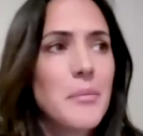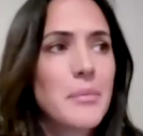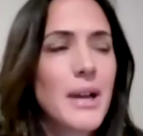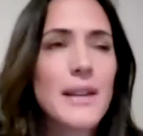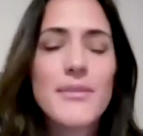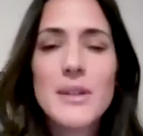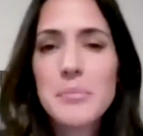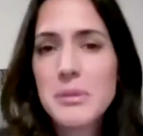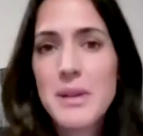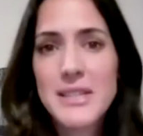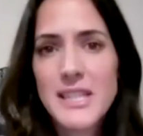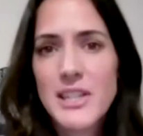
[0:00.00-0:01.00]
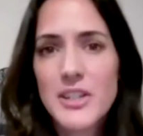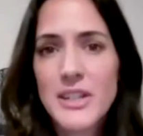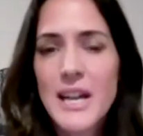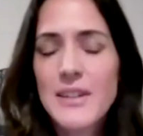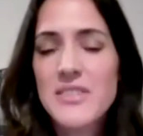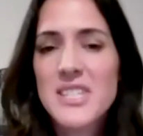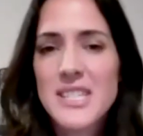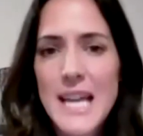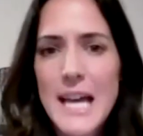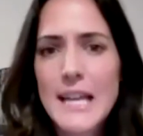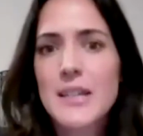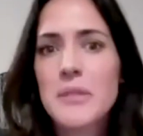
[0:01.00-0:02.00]
kind of implementing your kind of
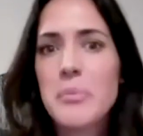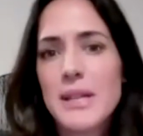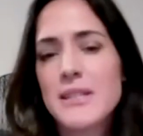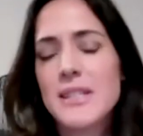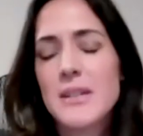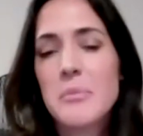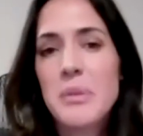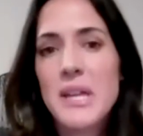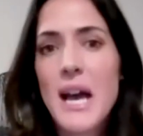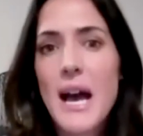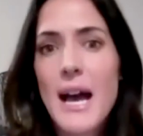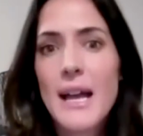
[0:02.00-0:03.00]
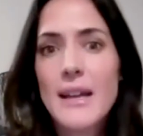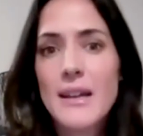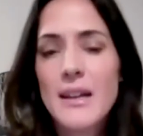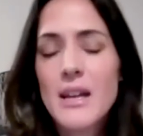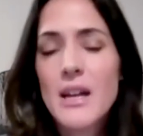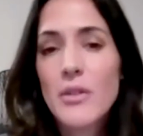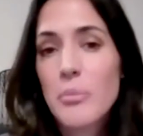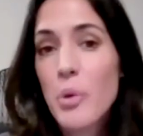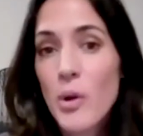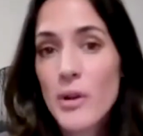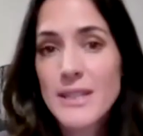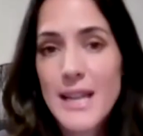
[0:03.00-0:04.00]
static basic BI
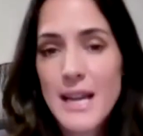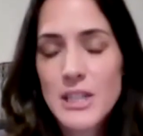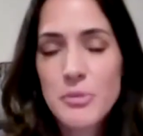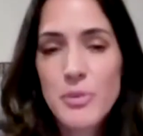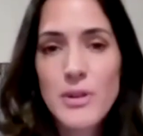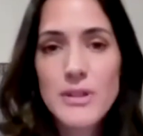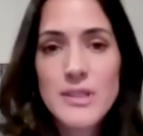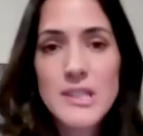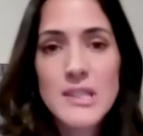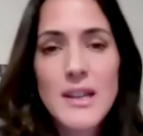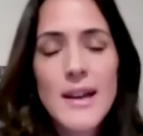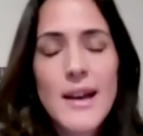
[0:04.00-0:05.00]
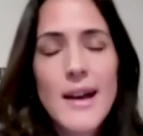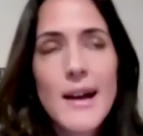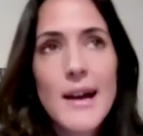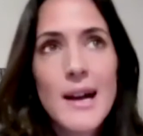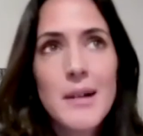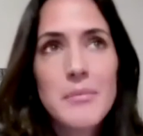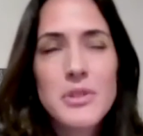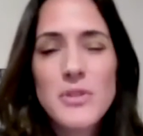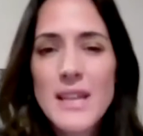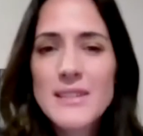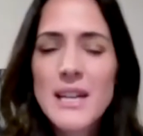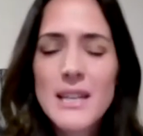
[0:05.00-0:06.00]
reporting dashboards. So
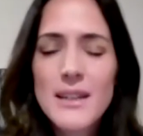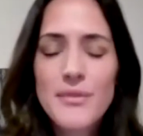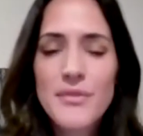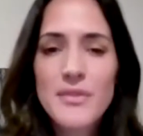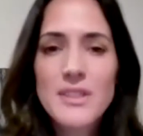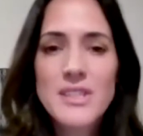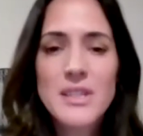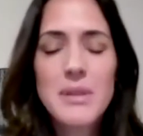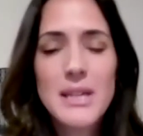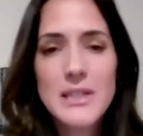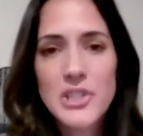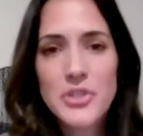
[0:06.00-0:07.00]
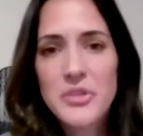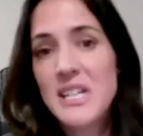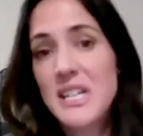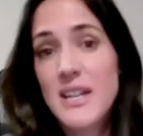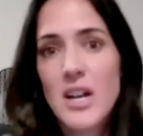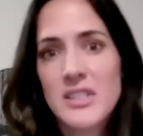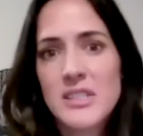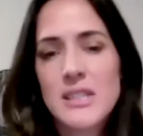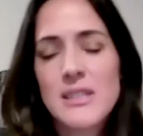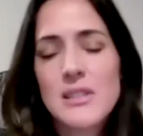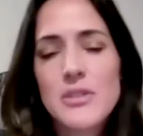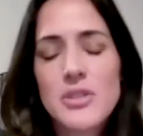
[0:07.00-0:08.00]
that's kind of some industry agnostic
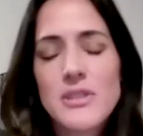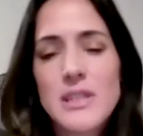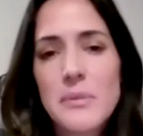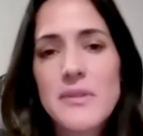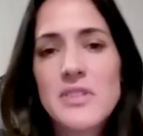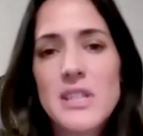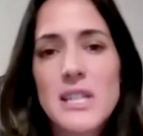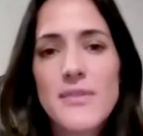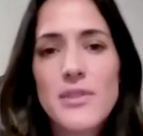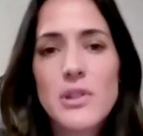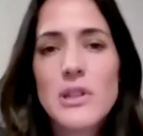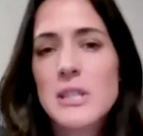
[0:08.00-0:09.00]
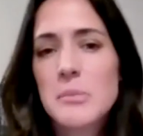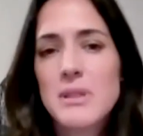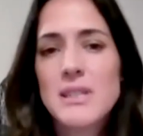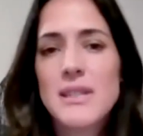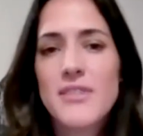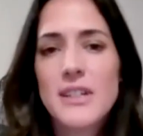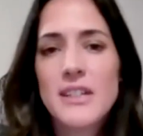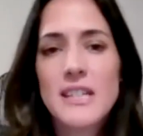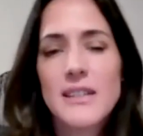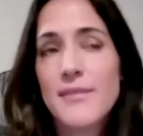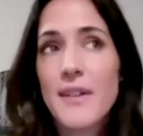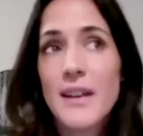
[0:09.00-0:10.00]
solutions that we've seen. If you look specifically in
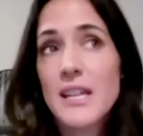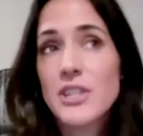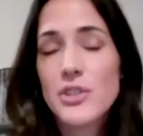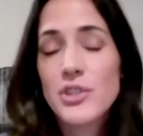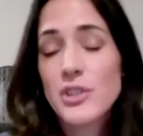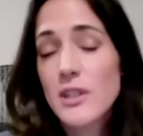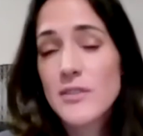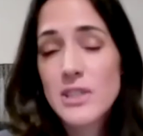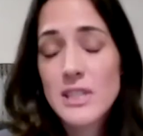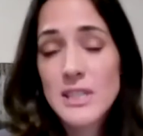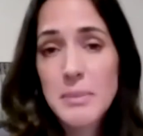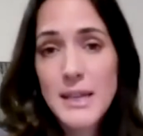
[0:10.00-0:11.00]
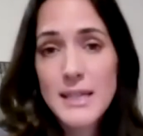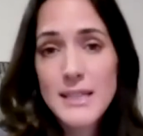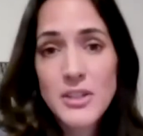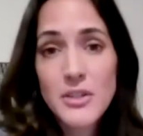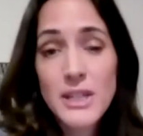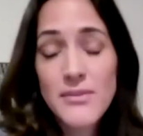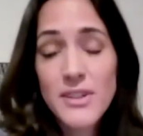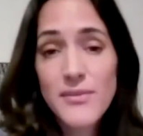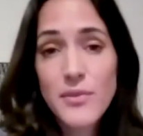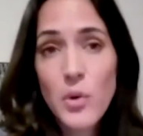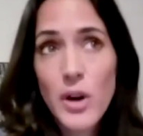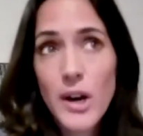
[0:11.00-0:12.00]
the financial services space, or even
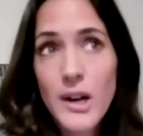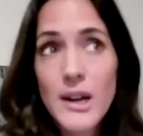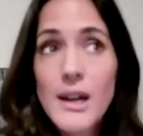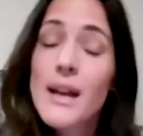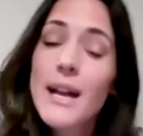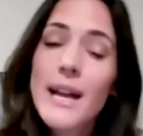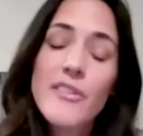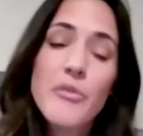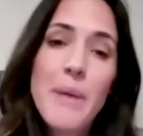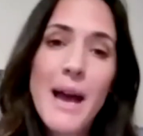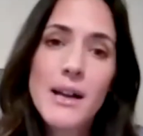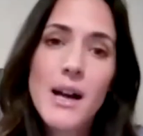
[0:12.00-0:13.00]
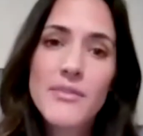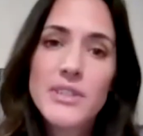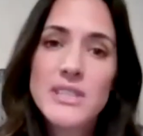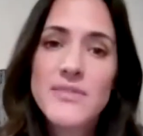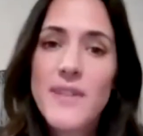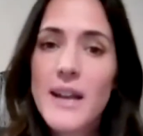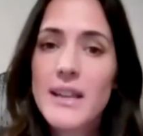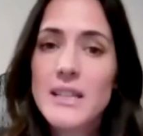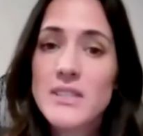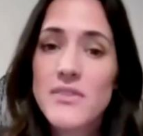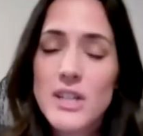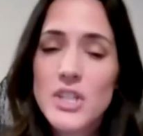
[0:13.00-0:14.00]
for kind of back office
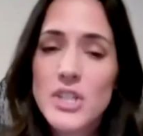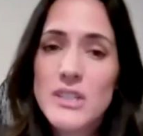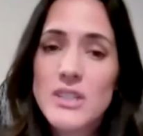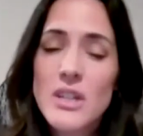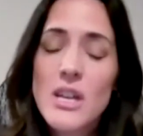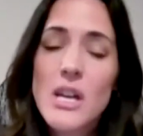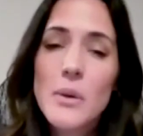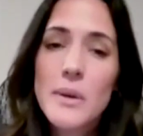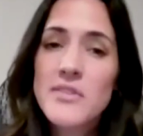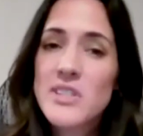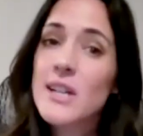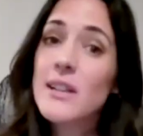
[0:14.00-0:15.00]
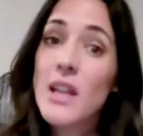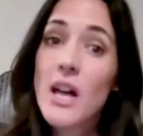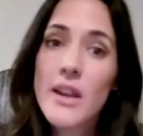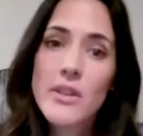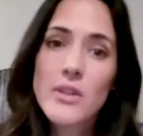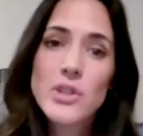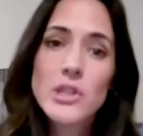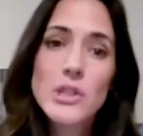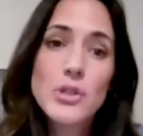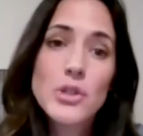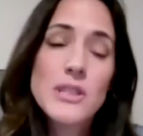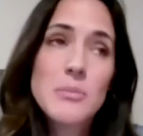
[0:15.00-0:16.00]
finance functions, we've seen a lot of those
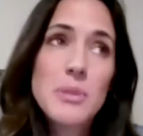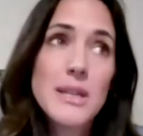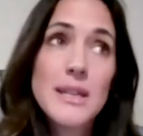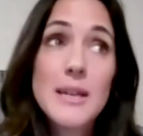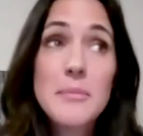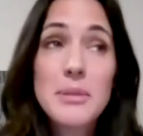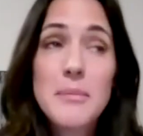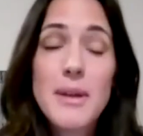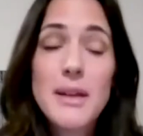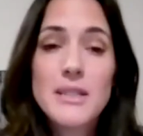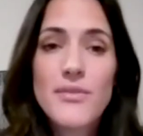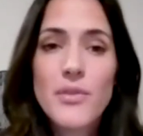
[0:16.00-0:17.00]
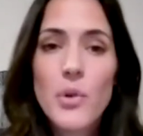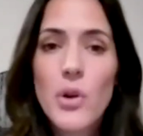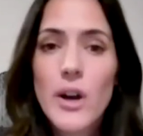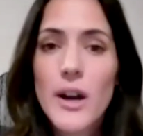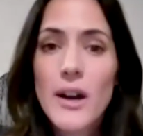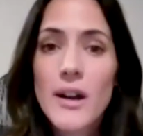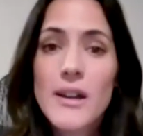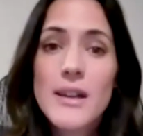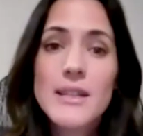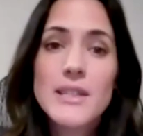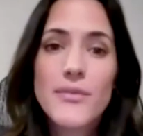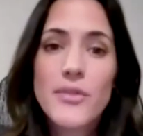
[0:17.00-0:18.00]
solutions be implemented for
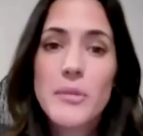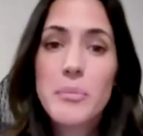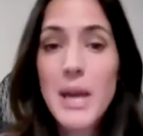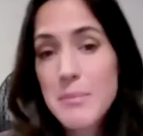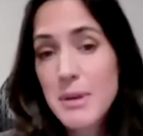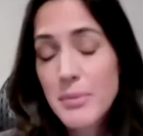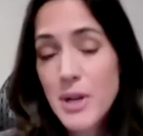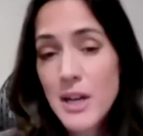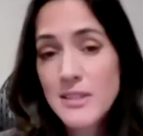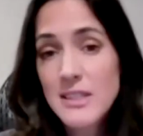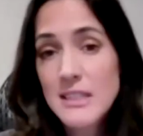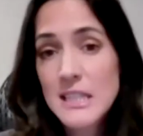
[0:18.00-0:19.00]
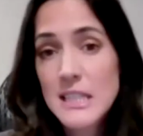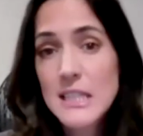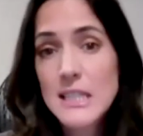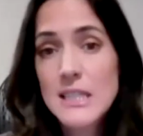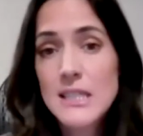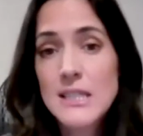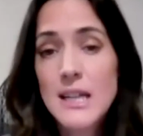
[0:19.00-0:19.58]
different payment processes,